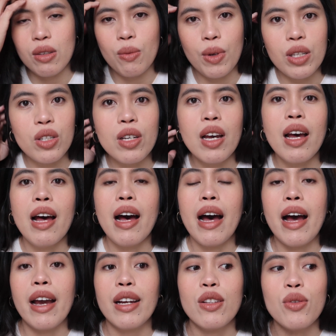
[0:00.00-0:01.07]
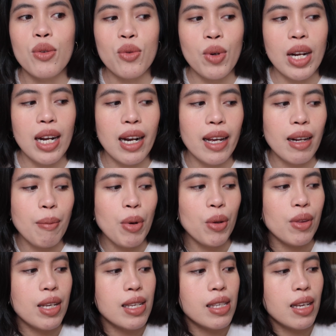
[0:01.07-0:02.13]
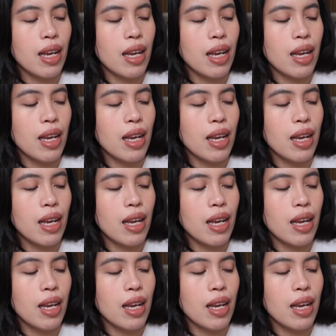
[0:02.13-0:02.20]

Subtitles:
which I don't really like about this.